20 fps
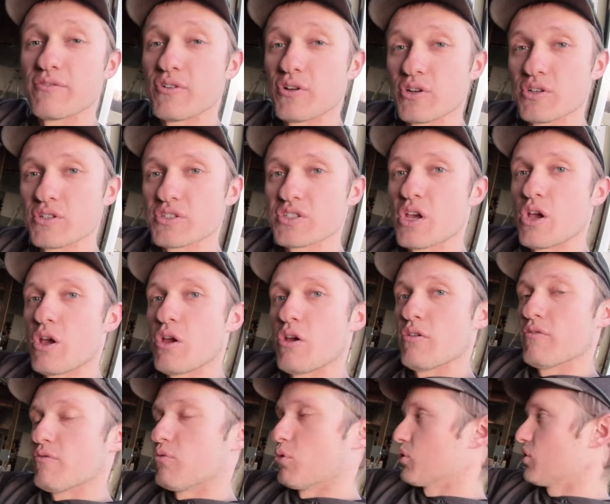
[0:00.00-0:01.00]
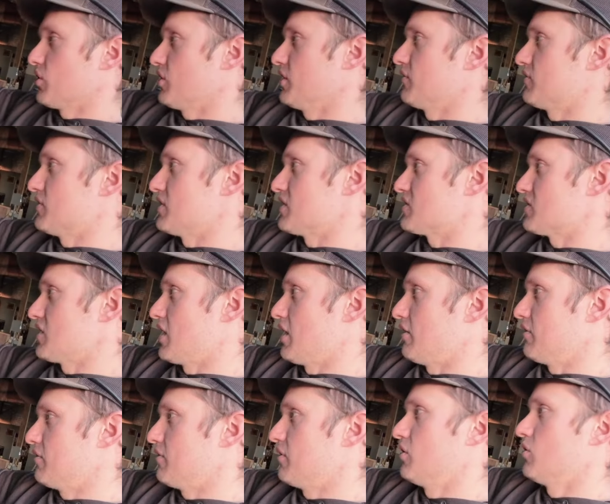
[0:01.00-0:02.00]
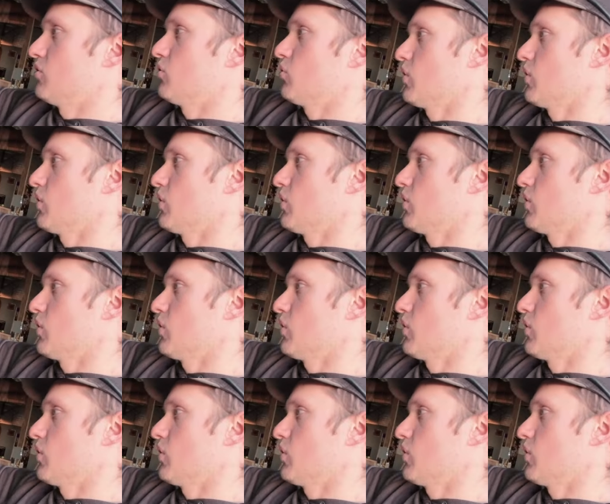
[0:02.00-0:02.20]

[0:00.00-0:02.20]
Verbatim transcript: footers for the lift itself,